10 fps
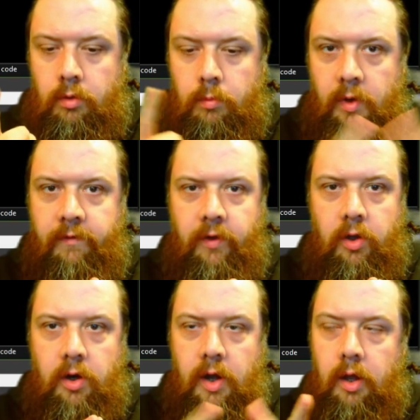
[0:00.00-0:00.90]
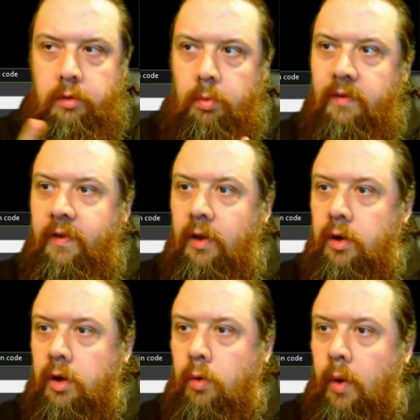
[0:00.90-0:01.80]
refill your health, refill
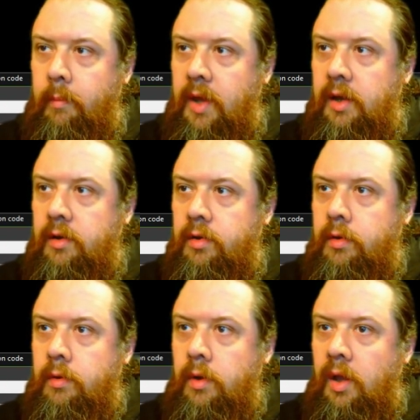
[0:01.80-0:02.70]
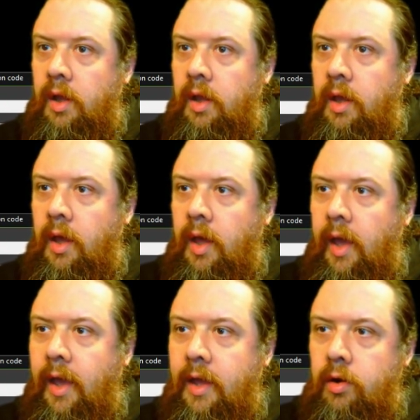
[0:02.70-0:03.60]
your equipment,
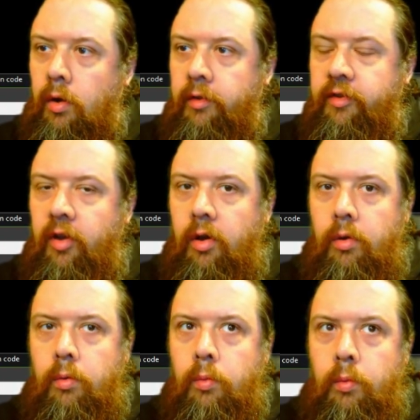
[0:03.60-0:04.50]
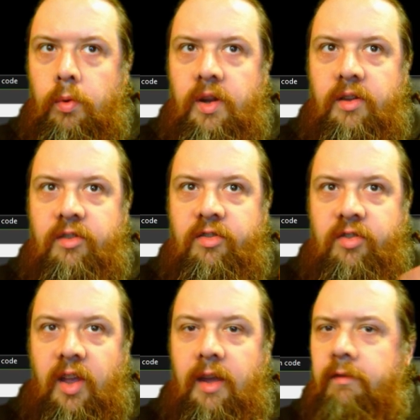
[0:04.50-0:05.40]
and also
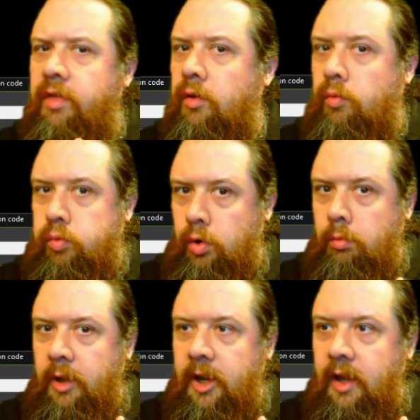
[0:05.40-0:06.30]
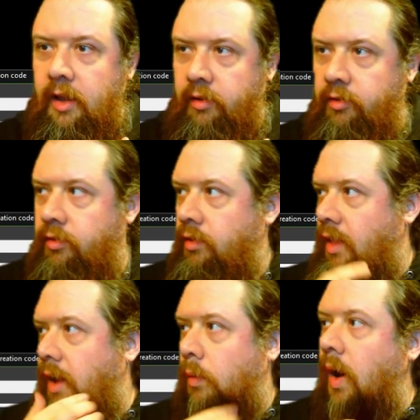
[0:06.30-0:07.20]
save the room it is.
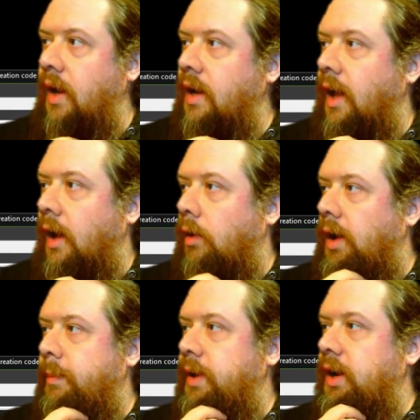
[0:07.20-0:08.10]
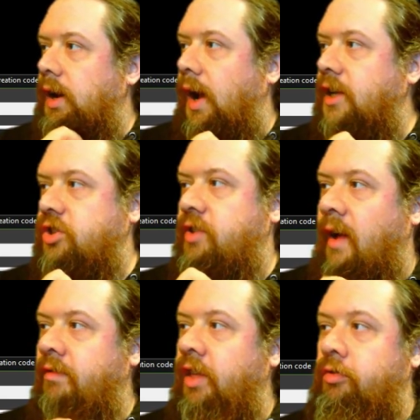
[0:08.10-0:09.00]
Like right now up here, I just
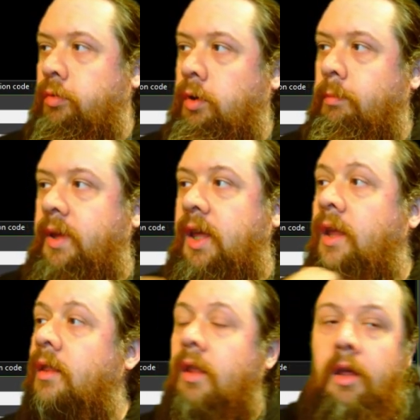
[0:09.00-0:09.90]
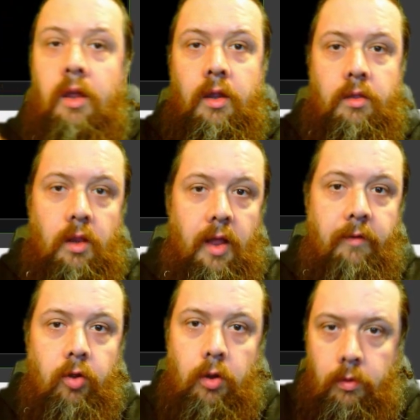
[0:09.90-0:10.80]
have this room being the
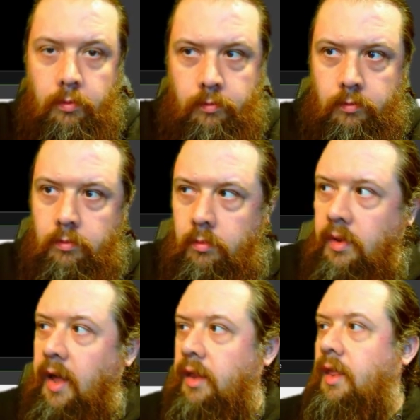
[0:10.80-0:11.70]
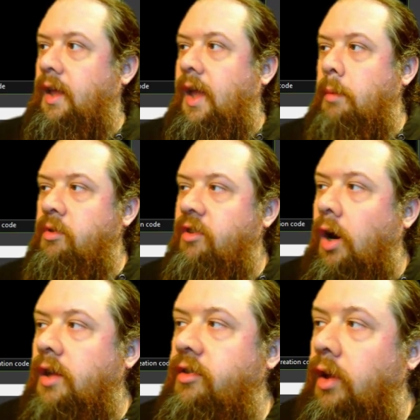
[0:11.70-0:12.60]
level that the game
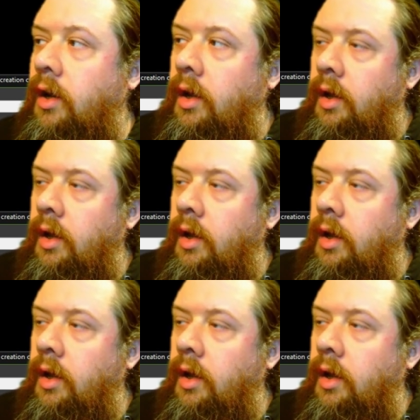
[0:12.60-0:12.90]
starts in.